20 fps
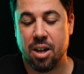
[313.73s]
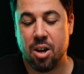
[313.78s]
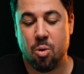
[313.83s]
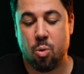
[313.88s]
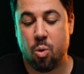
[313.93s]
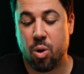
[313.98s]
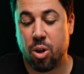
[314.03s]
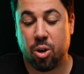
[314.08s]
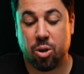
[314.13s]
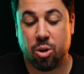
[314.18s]

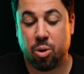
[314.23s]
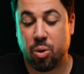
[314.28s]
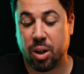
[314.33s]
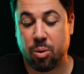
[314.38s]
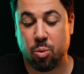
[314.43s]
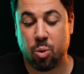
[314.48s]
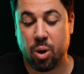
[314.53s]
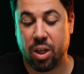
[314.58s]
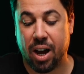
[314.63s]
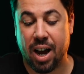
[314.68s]
We don't do
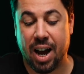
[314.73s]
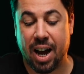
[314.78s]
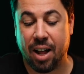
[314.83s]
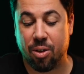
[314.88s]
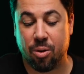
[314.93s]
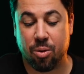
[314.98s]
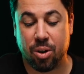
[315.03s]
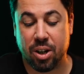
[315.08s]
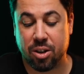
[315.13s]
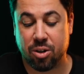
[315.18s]
that with
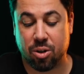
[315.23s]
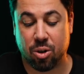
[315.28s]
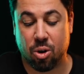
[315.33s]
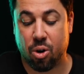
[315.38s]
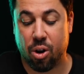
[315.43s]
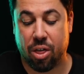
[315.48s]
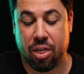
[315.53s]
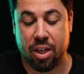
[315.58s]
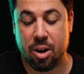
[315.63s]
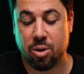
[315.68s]
hundreds
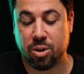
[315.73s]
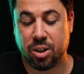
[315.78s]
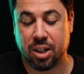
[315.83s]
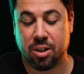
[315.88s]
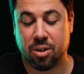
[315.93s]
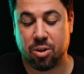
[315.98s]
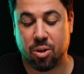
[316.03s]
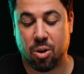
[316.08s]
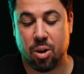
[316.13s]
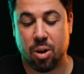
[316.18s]
or
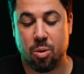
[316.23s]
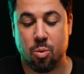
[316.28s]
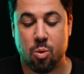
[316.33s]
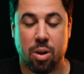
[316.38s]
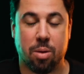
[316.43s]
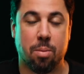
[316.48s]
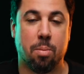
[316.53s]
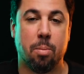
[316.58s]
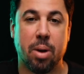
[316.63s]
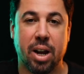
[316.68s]
thousands, only
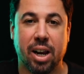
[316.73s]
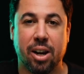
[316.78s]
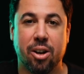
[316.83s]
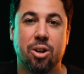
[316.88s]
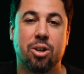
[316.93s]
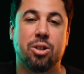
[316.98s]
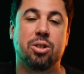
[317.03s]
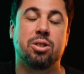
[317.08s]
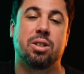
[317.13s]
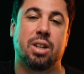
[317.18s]
with
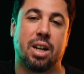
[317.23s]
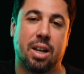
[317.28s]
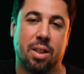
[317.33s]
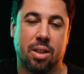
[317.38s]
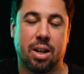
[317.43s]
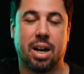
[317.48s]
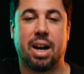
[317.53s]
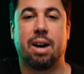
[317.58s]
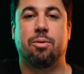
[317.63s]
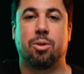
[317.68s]
millions
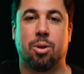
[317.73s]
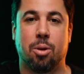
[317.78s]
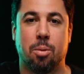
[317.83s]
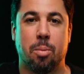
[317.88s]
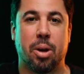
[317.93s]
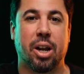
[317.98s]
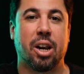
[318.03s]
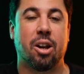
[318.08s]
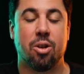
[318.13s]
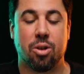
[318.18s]
and after
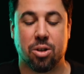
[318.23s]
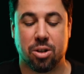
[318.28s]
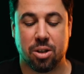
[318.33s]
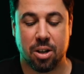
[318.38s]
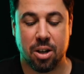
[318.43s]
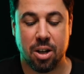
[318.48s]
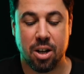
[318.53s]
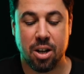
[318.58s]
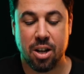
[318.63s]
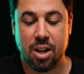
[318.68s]
millions.
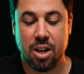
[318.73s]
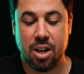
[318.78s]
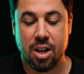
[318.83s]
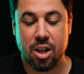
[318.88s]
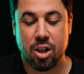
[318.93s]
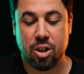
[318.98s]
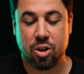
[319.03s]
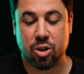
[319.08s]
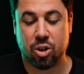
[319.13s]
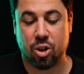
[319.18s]

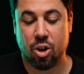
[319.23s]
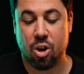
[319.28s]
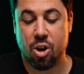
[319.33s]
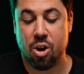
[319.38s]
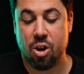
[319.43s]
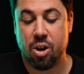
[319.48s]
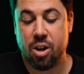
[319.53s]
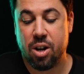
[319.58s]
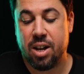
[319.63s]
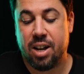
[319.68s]

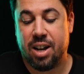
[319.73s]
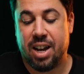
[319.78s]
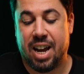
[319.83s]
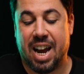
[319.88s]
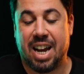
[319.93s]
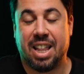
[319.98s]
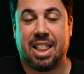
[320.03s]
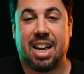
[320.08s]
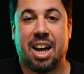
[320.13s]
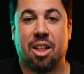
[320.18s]
So
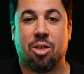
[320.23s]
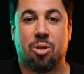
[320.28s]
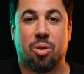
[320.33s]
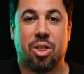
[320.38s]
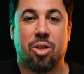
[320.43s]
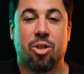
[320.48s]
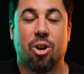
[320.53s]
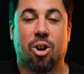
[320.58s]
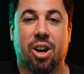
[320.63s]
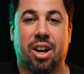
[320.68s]

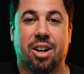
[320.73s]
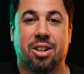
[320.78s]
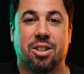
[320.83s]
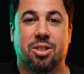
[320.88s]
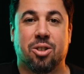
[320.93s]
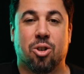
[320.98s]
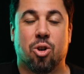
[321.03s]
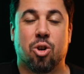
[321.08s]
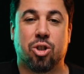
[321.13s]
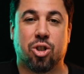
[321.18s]
$800,
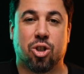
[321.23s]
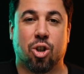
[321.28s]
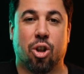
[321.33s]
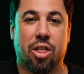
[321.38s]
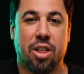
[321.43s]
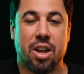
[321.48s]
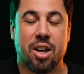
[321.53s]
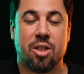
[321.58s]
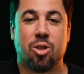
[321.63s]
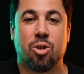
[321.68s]

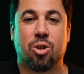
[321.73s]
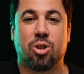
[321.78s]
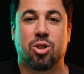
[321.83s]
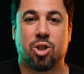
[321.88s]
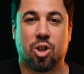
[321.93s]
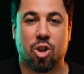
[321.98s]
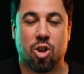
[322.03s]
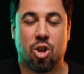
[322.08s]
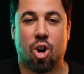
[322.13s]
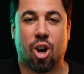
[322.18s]

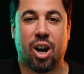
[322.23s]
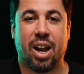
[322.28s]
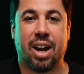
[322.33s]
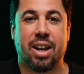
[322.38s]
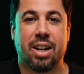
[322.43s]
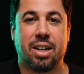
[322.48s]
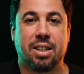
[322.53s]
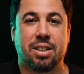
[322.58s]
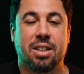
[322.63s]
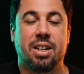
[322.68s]

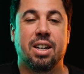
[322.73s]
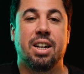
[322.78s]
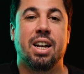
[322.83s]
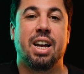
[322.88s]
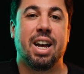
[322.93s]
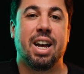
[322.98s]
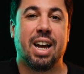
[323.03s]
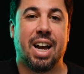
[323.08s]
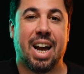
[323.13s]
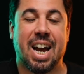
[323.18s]
$800,
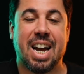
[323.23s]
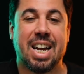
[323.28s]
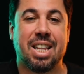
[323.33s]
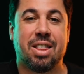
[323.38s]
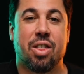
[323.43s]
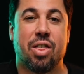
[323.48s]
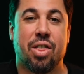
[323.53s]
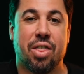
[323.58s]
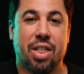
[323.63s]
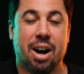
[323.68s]
$8,000,
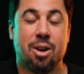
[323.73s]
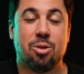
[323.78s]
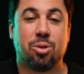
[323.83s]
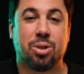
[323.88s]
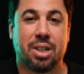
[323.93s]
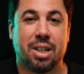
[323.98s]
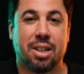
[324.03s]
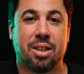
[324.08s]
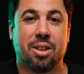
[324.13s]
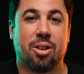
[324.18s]

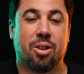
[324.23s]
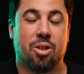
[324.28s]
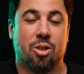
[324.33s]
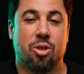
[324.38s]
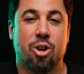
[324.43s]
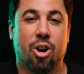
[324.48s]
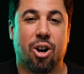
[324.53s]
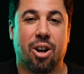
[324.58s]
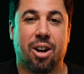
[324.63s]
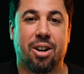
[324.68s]

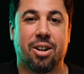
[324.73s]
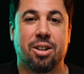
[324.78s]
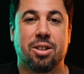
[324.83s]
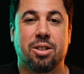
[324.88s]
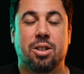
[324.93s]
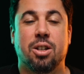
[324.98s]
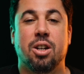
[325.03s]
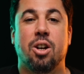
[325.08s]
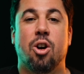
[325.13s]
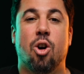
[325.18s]

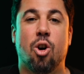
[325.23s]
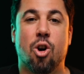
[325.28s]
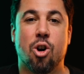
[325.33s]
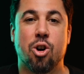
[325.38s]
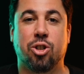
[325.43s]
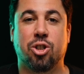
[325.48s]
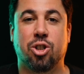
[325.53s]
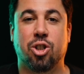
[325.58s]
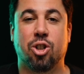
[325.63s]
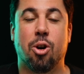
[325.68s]

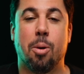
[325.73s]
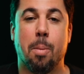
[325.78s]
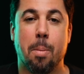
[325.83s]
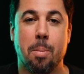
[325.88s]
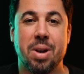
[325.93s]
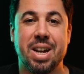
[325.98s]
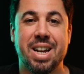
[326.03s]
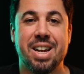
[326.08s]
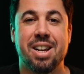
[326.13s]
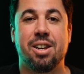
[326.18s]

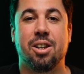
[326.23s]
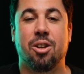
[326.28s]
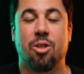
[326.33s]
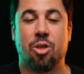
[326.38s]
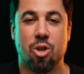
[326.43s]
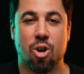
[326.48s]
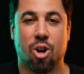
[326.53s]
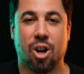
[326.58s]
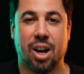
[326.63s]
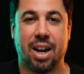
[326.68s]

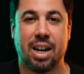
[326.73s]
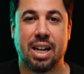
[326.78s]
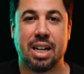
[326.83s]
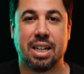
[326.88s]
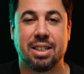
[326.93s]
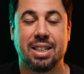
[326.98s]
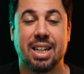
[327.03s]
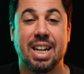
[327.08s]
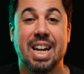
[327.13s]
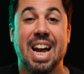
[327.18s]

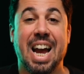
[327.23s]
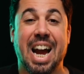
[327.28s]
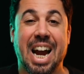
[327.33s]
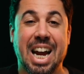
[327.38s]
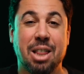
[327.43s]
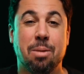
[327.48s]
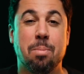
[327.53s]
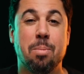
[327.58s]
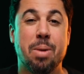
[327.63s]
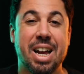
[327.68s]
$8,000,
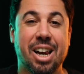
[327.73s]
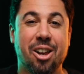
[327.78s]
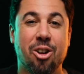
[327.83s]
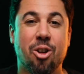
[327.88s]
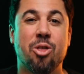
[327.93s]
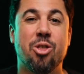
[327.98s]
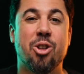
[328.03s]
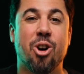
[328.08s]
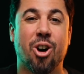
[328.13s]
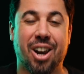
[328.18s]
$8
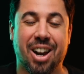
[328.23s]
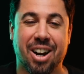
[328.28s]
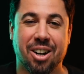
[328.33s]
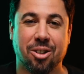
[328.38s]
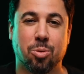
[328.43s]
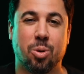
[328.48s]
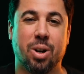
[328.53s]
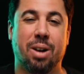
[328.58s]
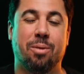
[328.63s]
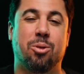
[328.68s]
million,
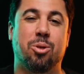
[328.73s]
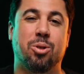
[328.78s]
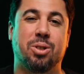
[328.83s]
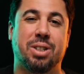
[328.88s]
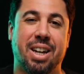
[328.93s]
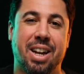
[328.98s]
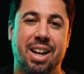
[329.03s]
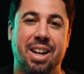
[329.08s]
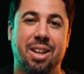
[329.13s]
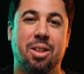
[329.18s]
we have to
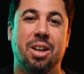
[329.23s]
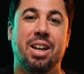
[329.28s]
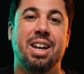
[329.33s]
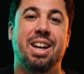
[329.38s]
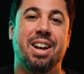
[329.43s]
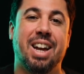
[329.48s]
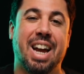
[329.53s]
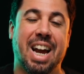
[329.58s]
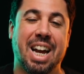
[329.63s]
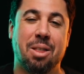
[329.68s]
say it
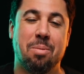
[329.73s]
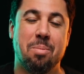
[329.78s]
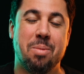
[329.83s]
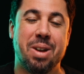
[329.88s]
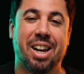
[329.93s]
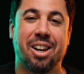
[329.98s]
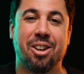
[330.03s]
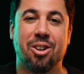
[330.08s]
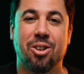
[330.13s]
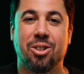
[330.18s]
8
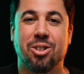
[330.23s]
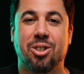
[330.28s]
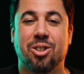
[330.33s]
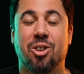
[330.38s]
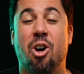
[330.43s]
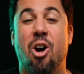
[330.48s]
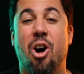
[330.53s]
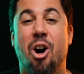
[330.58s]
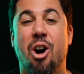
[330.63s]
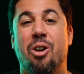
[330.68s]
millions
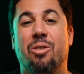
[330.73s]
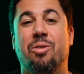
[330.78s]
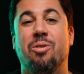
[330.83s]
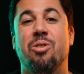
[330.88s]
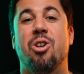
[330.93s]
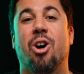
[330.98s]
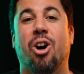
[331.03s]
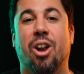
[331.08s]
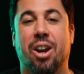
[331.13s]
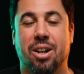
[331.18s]

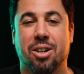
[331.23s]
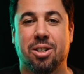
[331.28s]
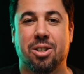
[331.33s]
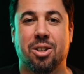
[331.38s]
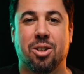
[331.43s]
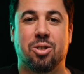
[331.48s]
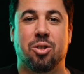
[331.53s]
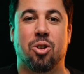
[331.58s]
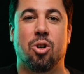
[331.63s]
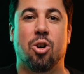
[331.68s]
of dollars,
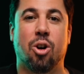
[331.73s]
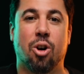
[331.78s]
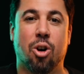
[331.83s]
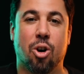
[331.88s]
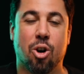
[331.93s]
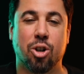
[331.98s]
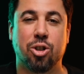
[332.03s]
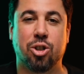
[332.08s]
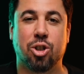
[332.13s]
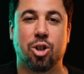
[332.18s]
so
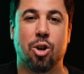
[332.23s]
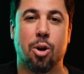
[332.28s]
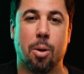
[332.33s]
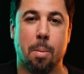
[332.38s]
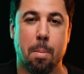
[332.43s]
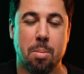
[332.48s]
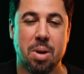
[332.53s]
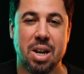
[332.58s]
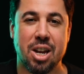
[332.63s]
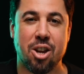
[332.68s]
8
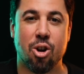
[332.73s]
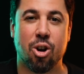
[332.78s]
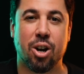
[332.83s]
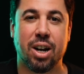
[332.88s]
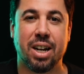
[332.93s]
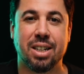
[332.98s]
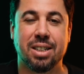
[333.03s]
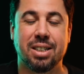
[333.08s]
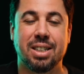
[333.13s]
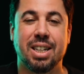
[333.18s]

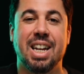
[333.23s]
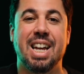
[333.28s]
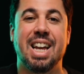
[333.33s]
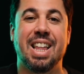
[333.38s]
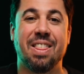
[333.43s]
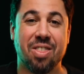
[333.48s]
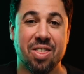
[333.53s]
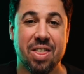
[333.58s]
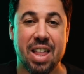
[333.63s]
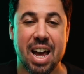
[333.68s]
millones
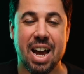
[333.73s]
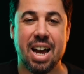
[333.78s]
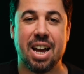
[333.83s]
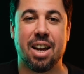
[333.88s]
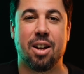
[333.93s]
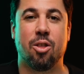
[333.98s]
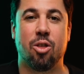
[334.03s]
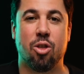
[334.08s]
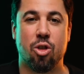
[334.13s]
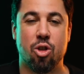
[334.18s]
de
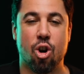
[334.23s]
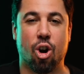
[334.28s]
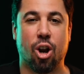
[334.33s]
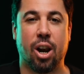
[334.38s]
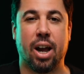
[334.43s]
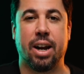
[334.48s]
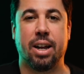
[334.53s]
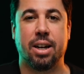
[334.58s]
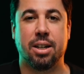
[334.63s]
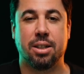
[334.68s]

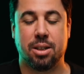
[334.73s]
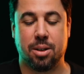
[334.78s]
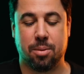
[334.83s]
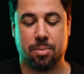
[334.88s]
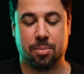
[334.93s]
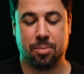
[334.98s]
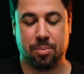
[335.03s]
dólares.